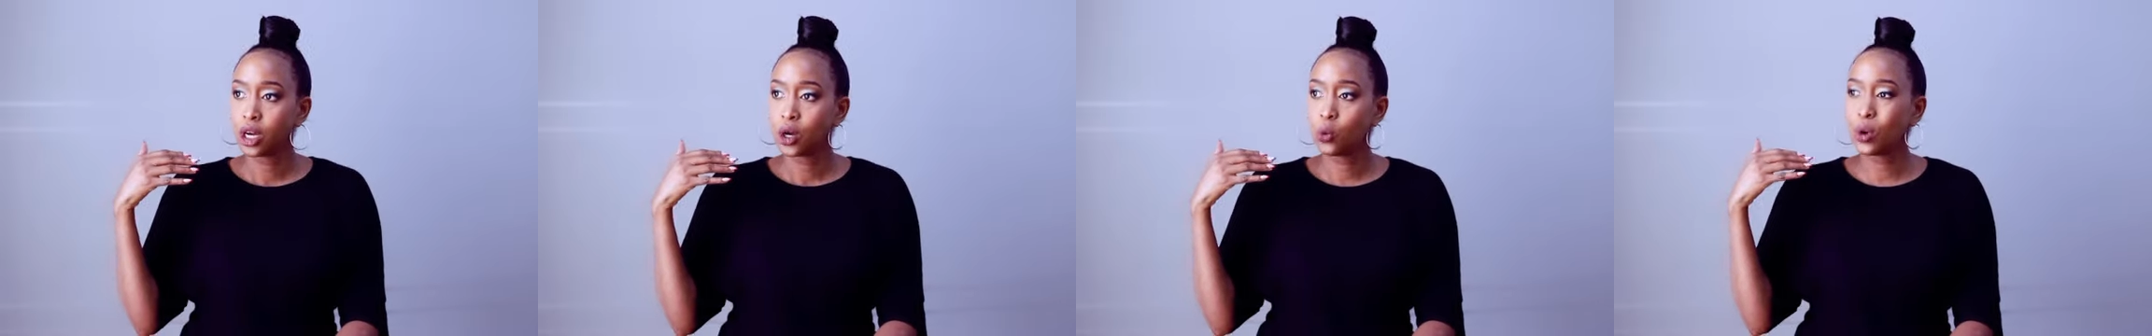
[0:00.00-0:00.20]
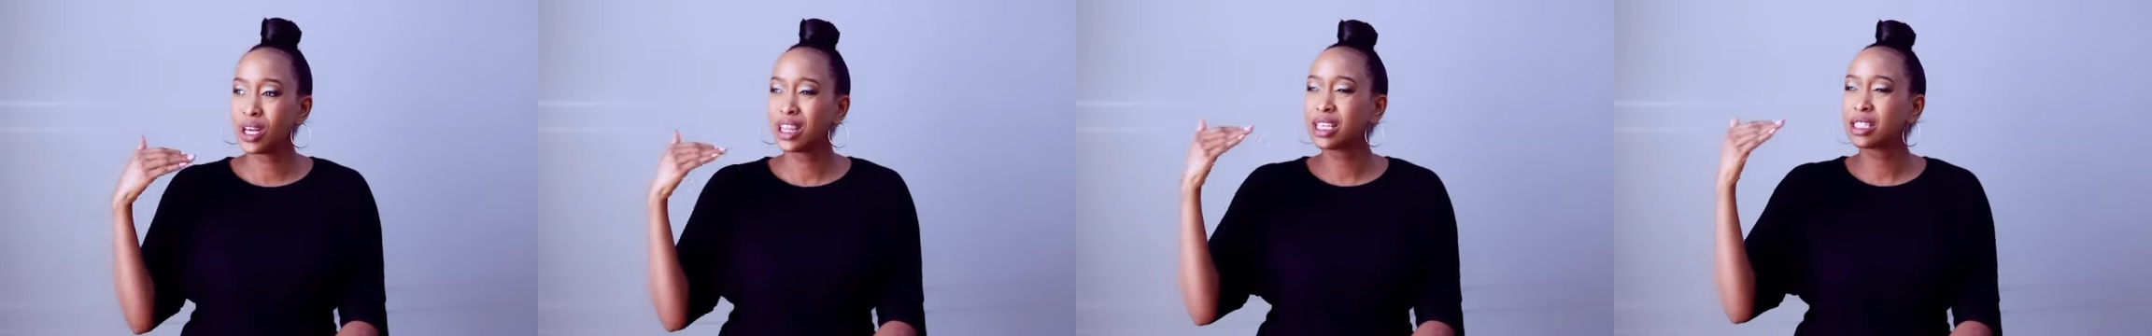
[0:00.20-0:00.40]

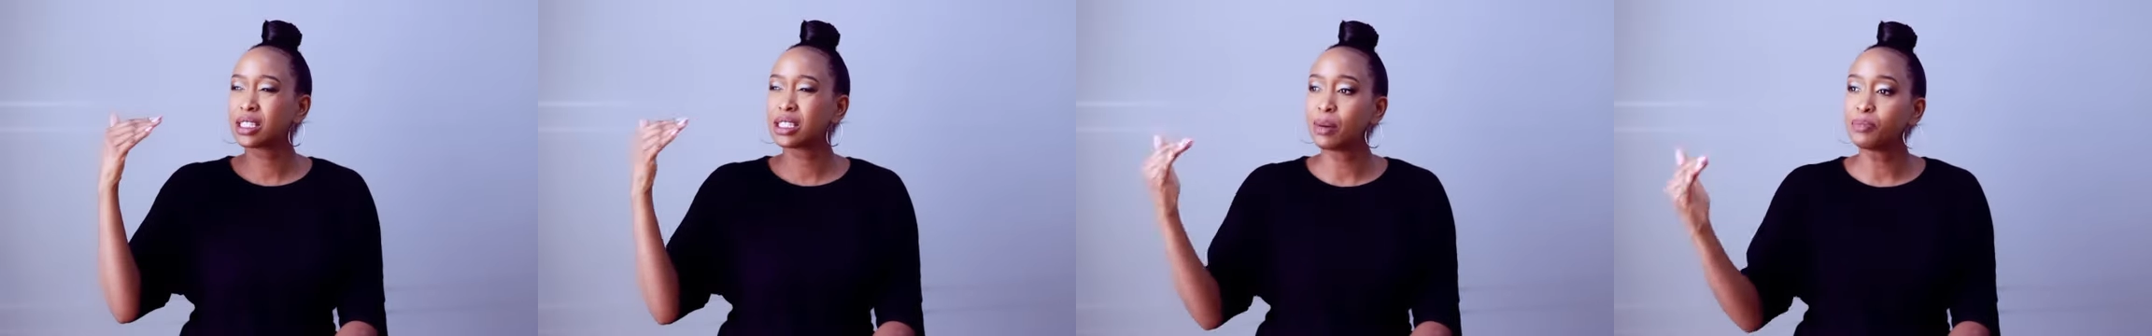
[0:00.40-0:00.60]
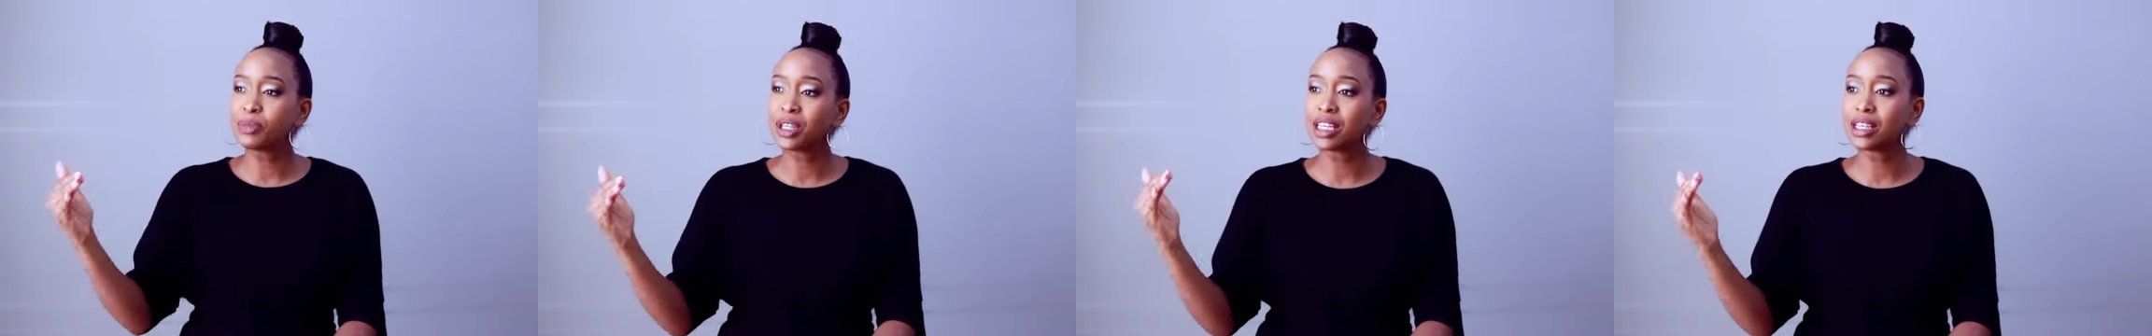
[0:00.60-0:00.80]
when there's
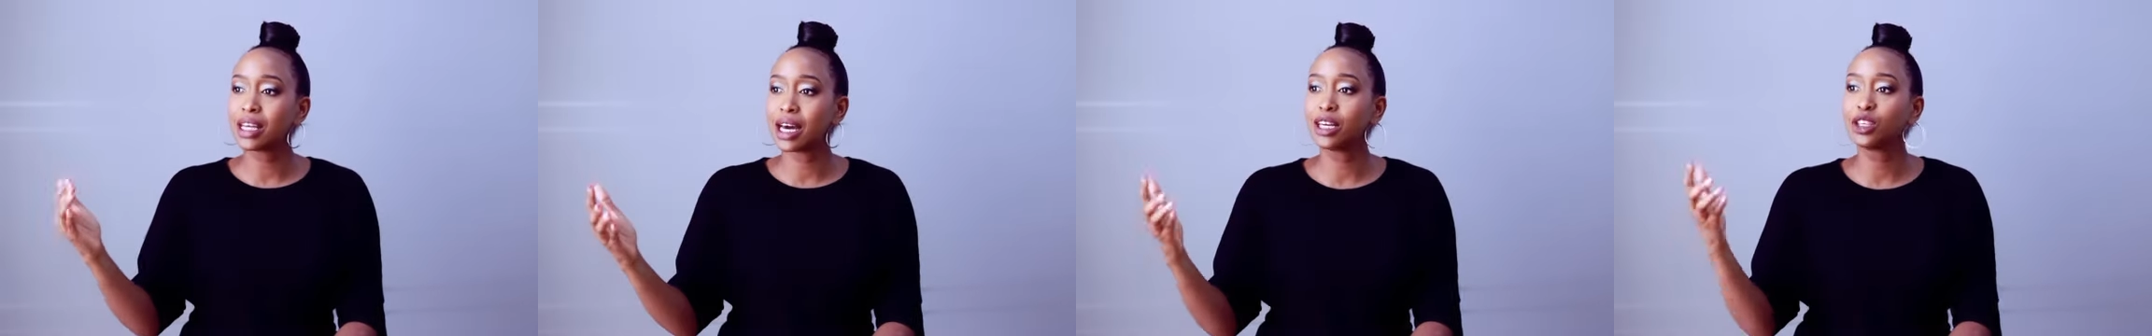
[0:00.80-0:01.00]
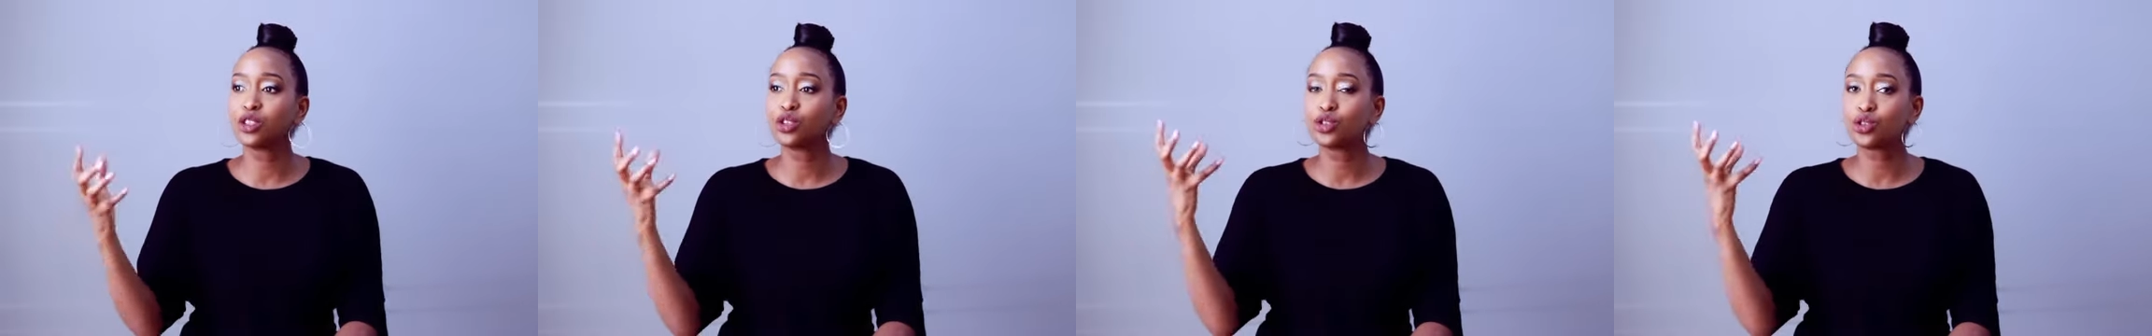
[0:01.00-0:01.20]
something
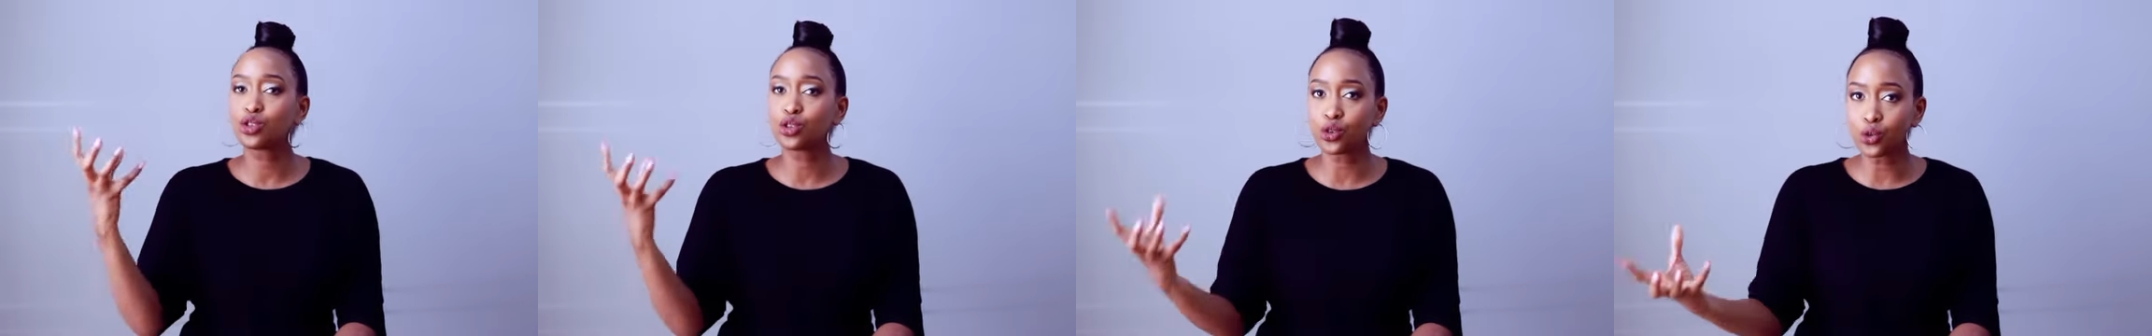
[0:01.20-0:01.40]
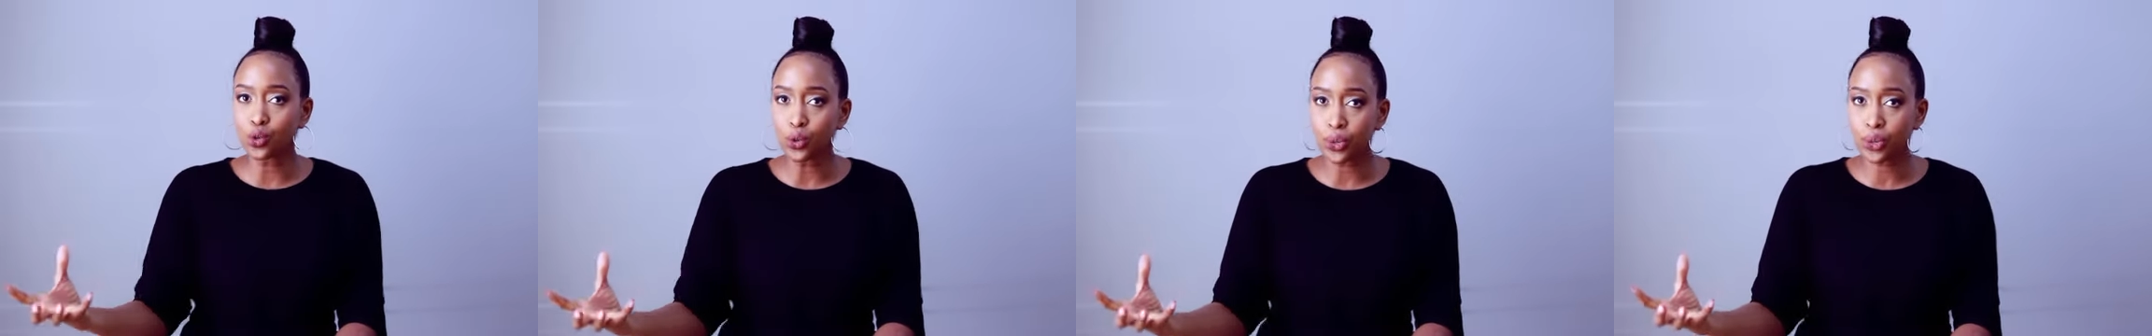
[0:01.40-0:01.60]
that is
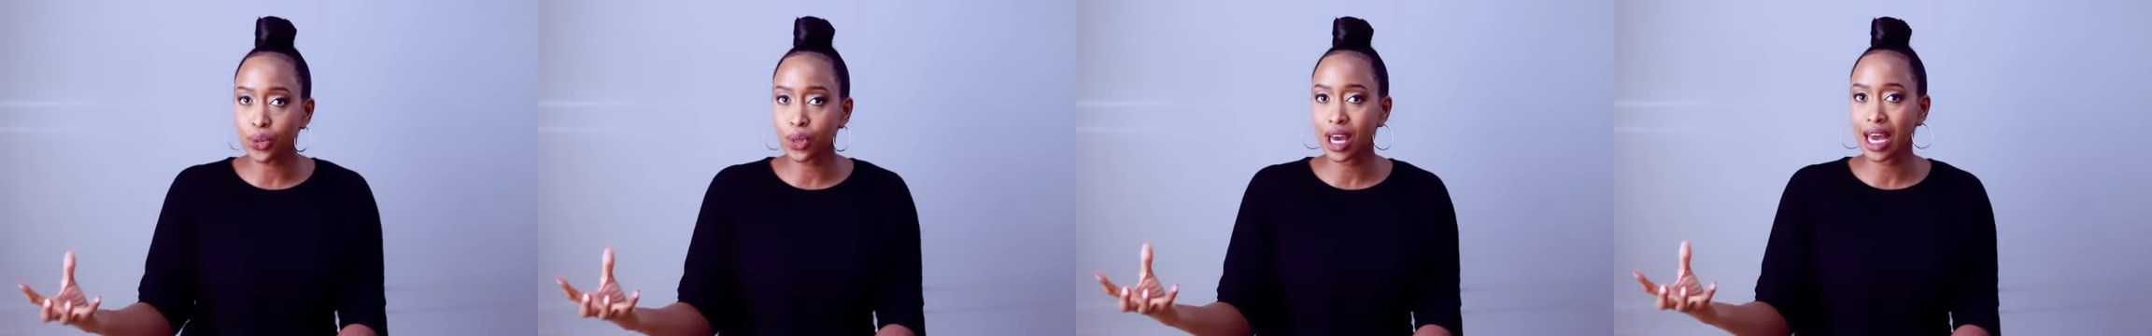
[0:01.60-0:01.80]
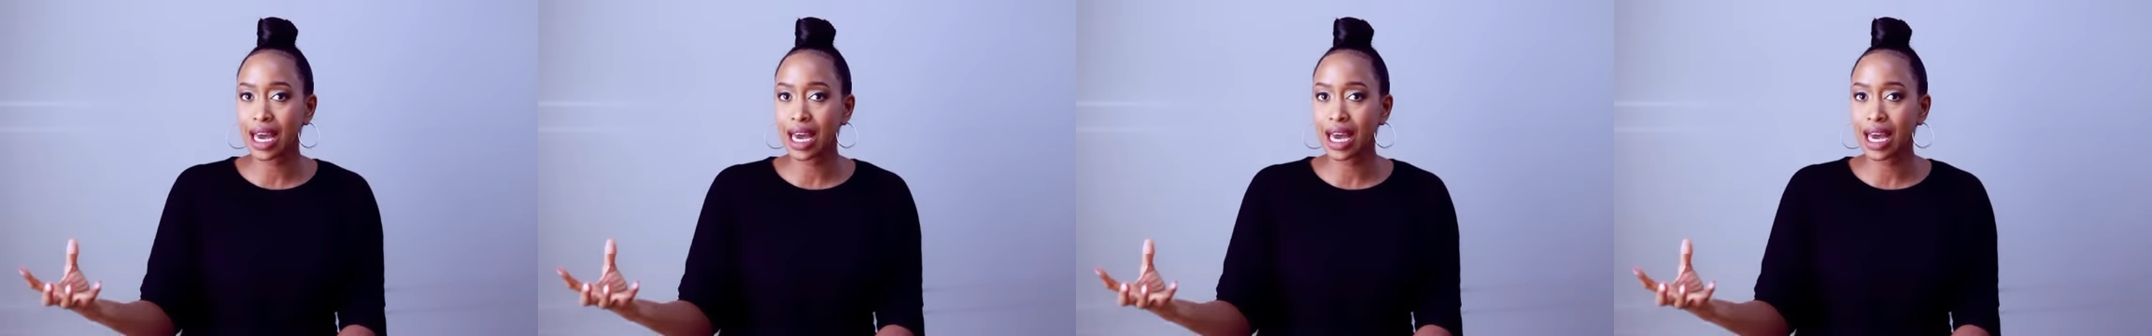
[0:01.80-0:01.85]
truth